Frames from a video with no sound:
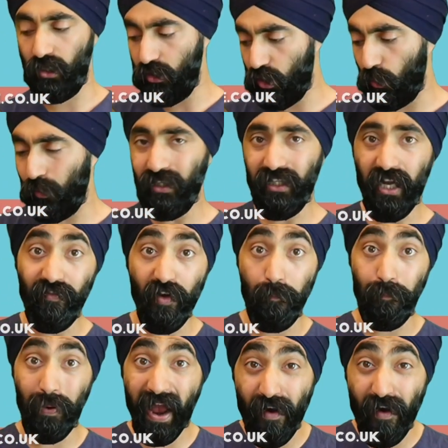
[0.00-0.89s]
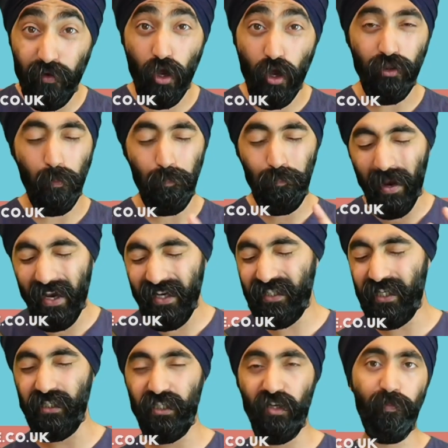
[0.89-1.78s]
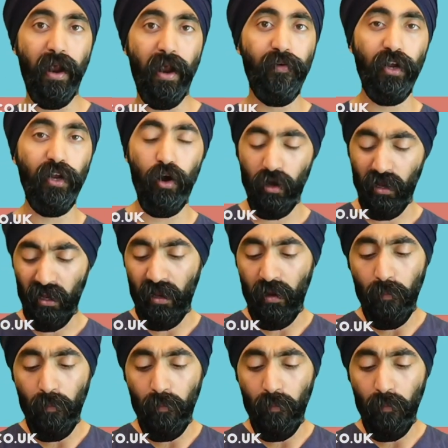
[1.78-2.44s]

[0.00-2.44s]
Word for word: So we're going to cover perio, the basics of perio,